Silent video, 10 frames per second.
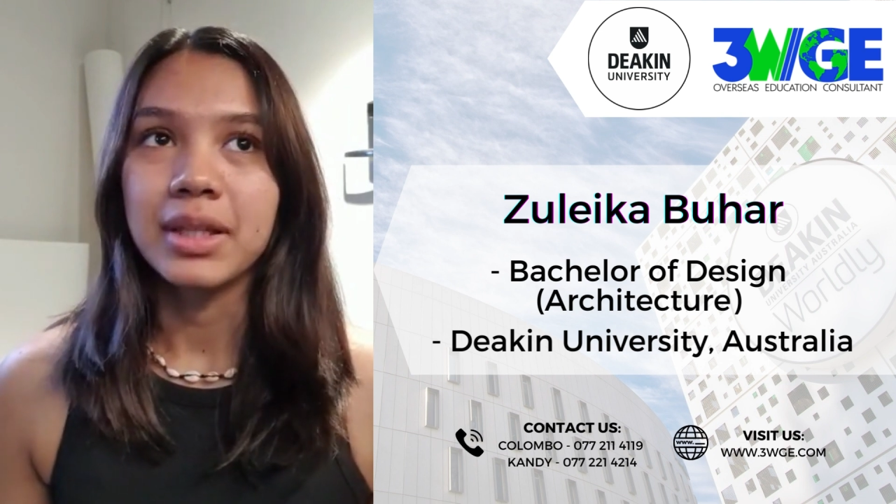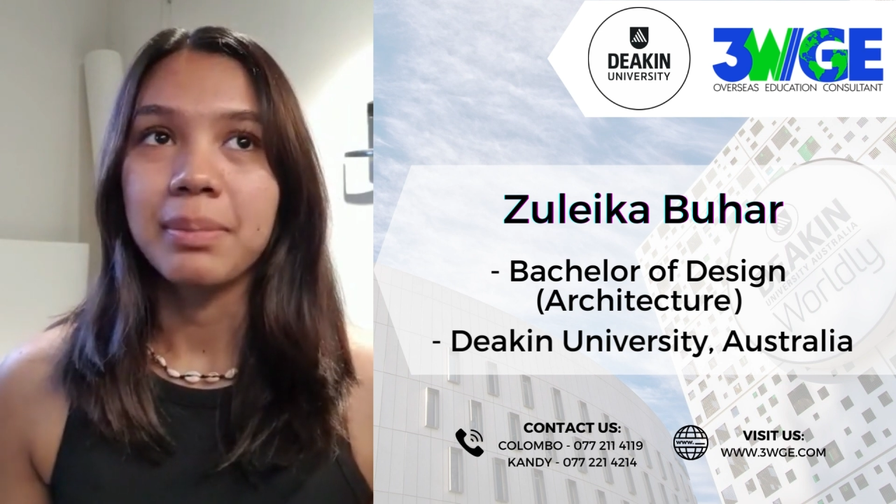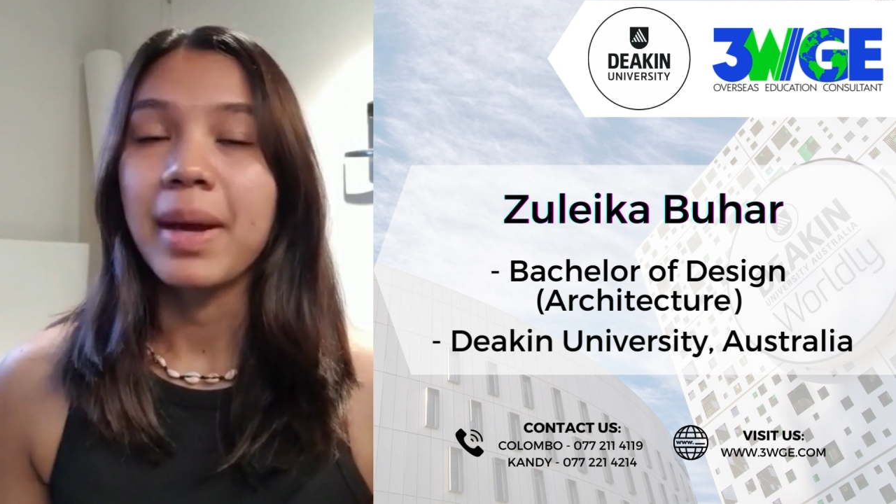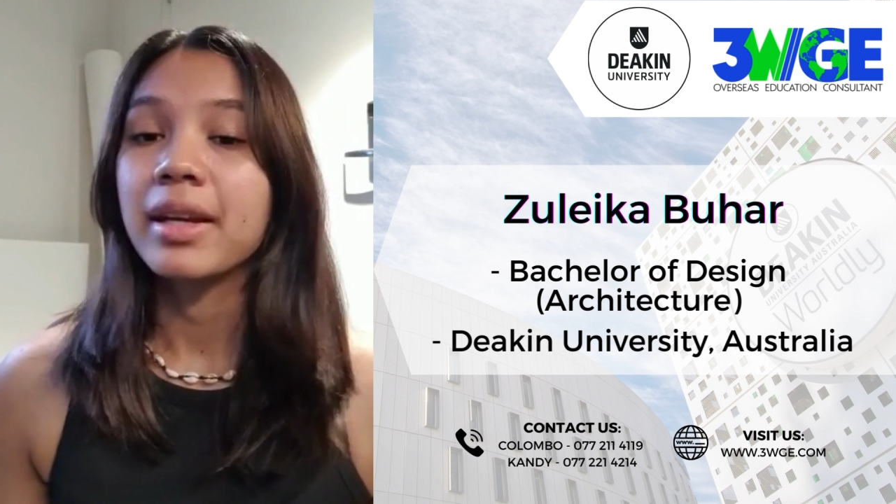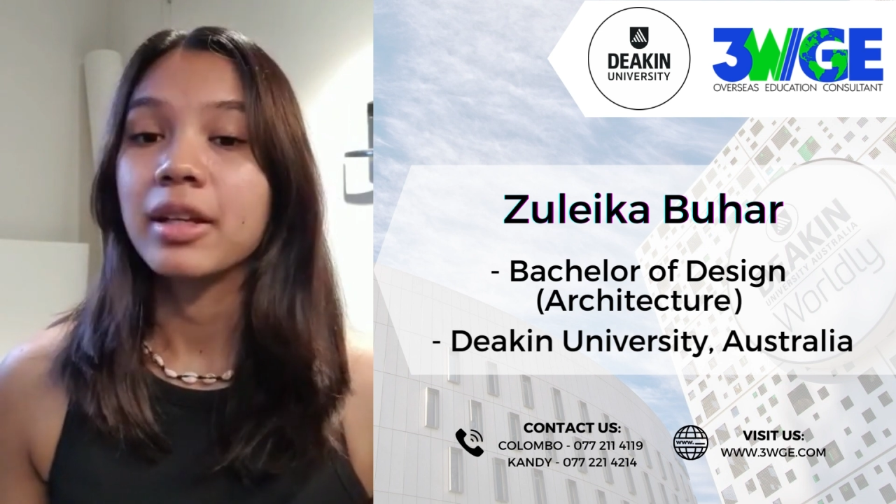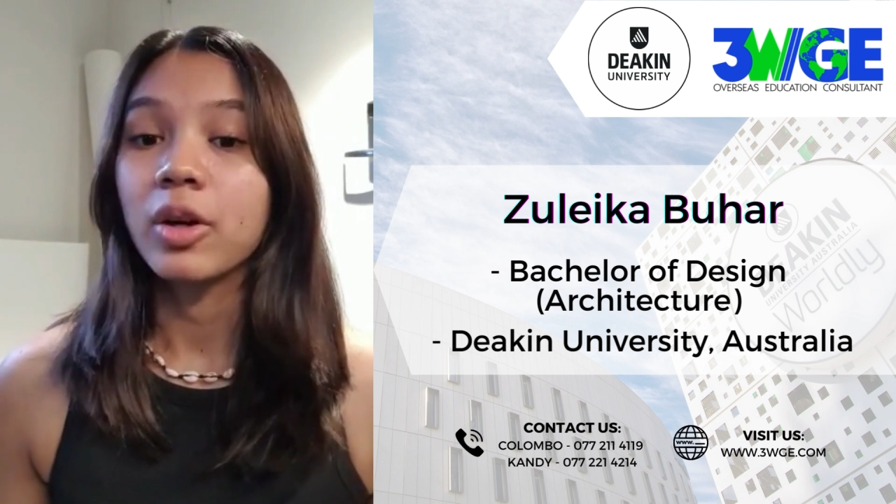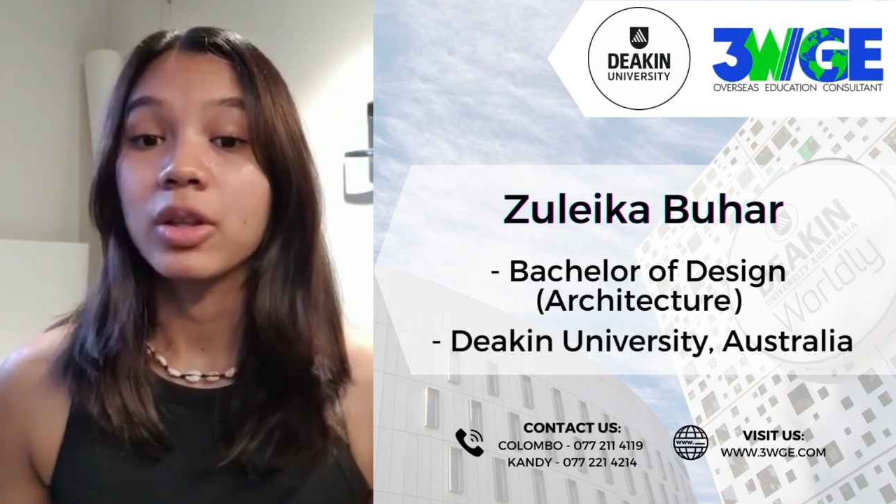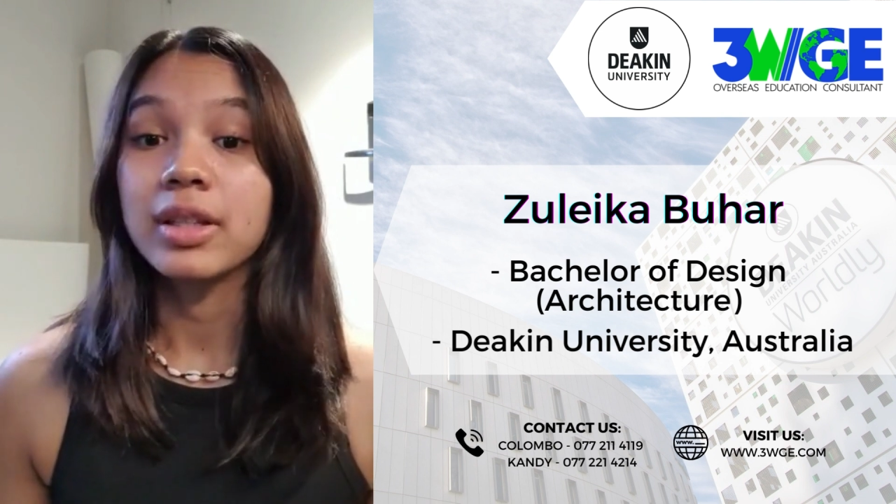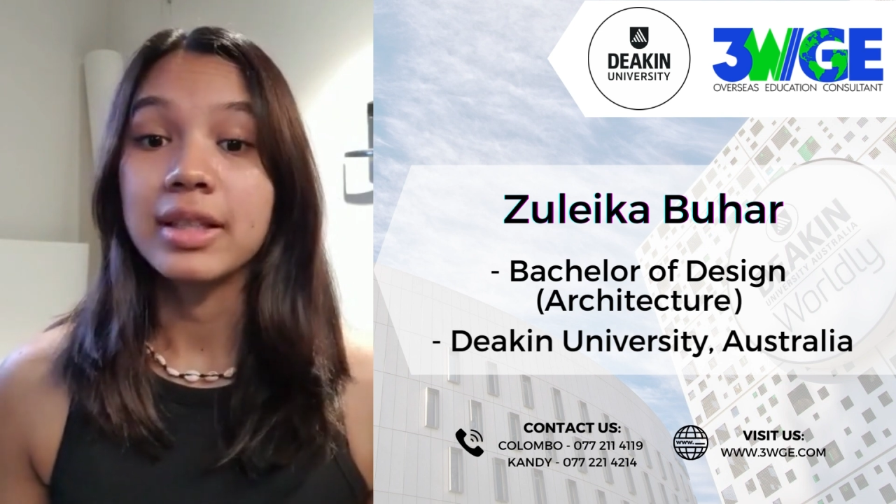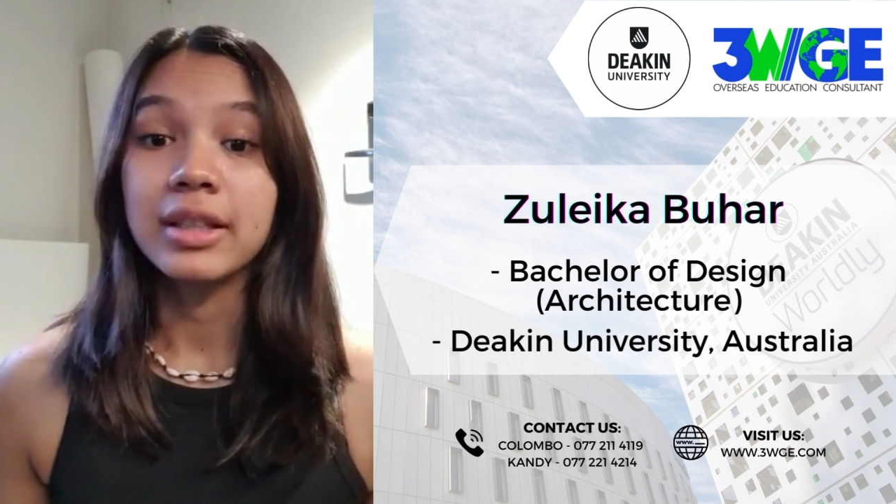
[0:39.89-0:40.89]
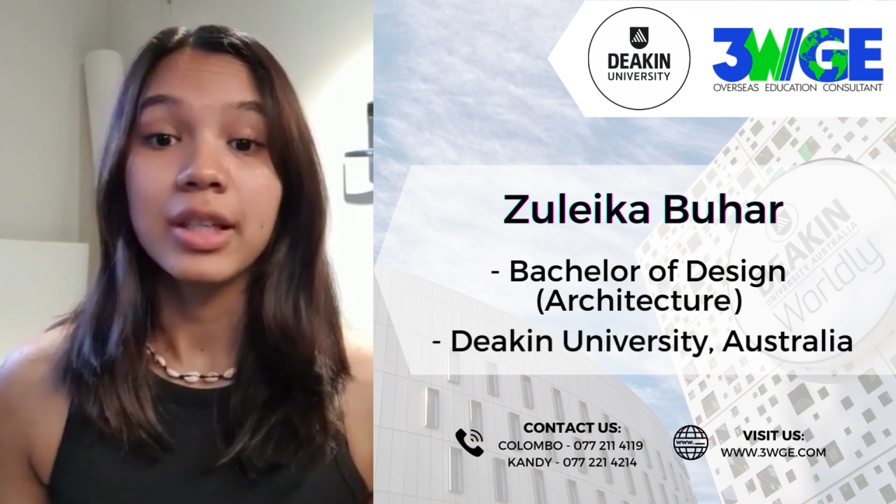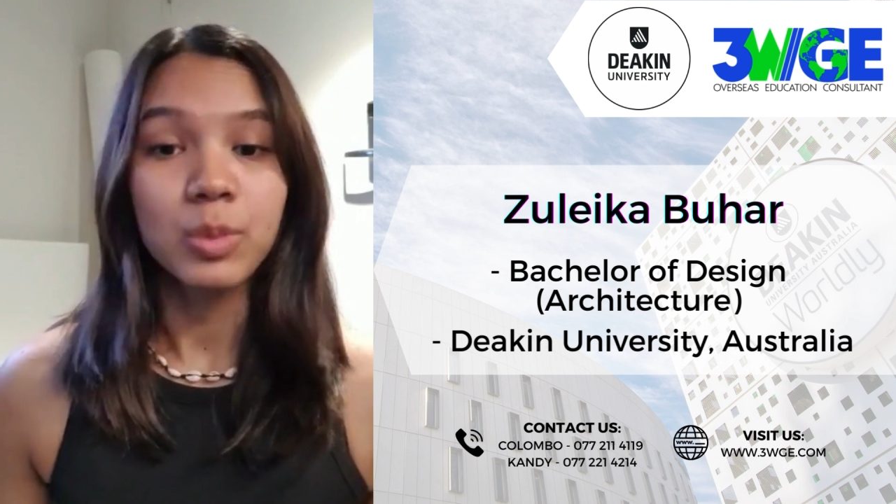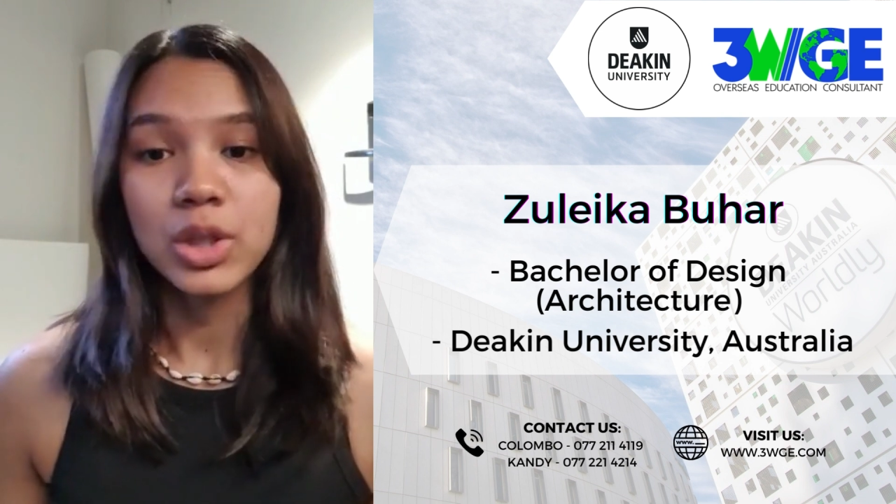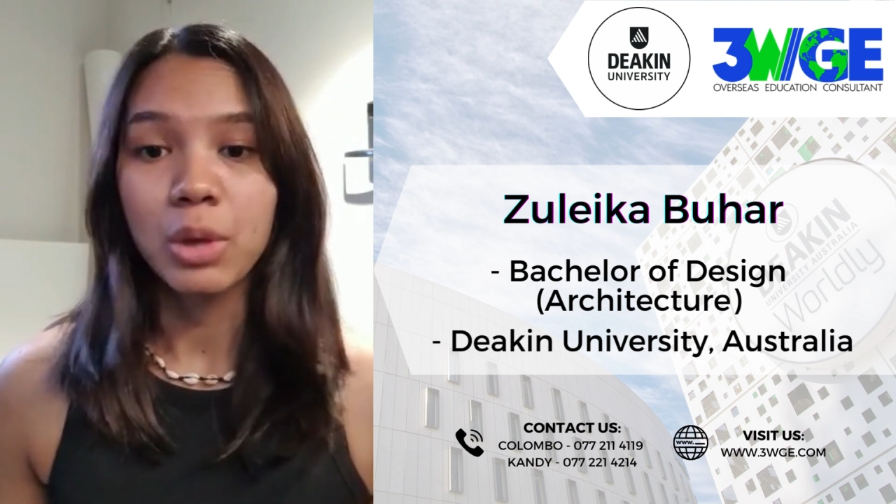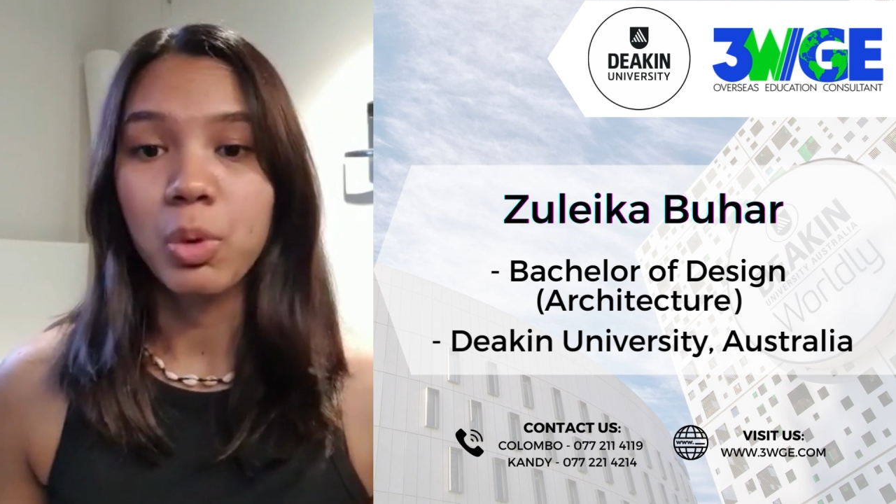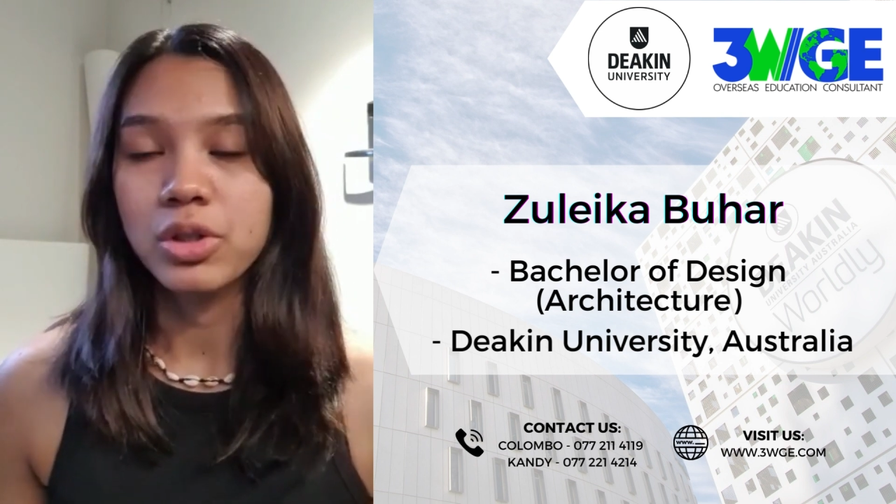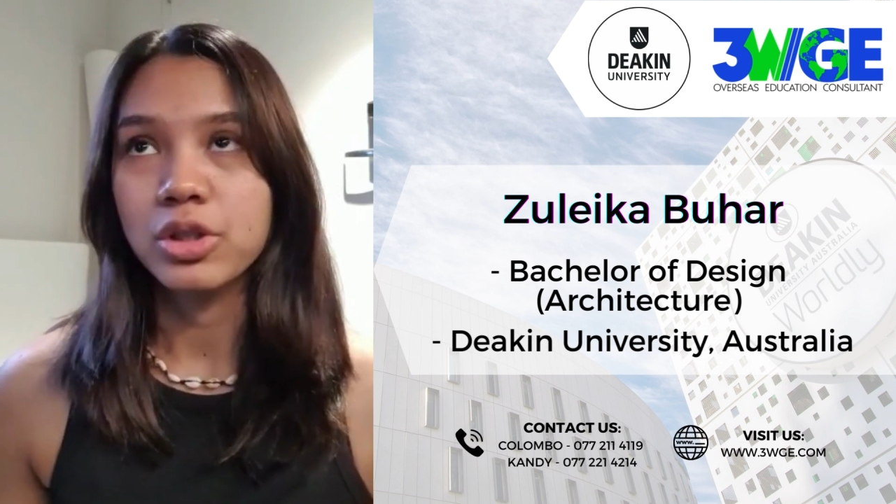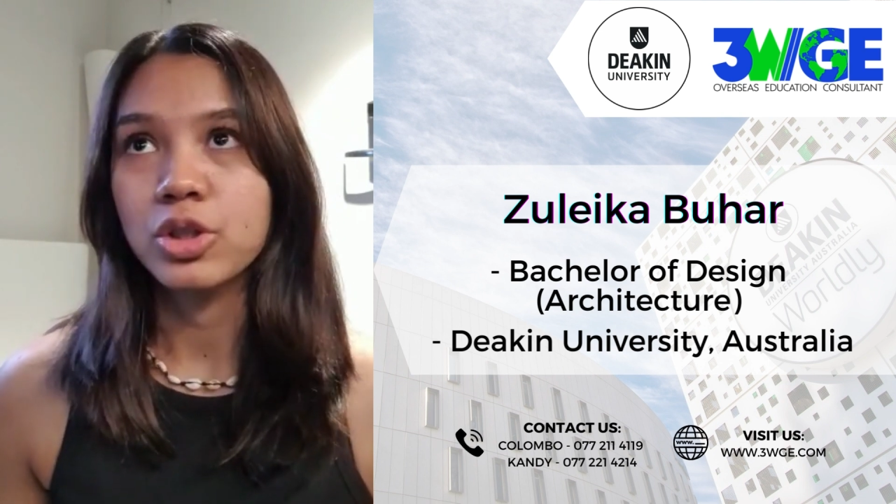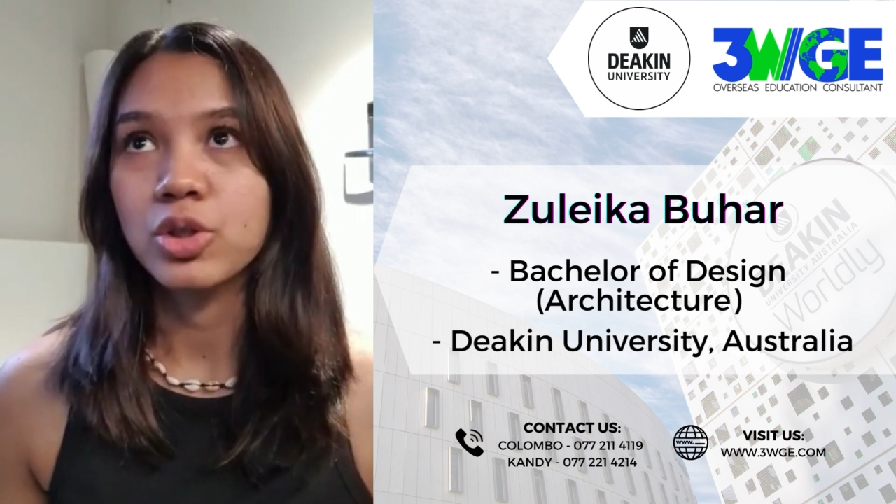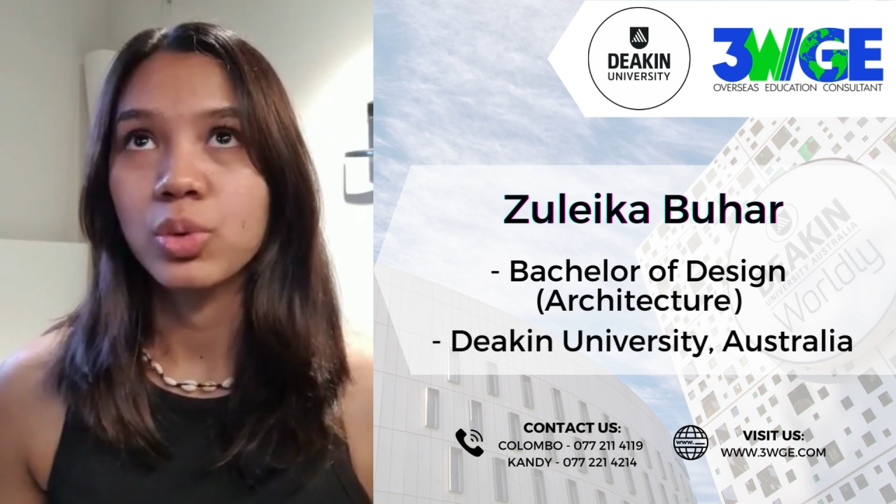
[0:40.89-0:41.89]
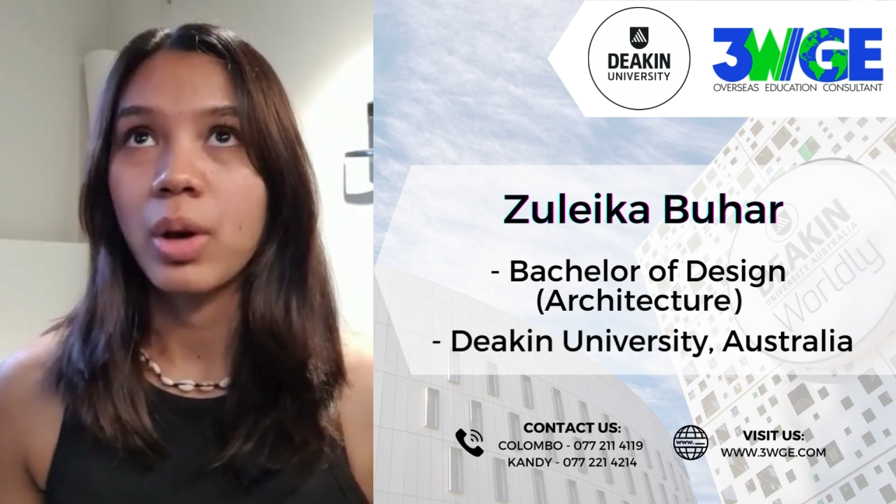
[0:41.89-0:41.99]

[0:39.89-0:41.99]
depending on the degree which I wanted to do,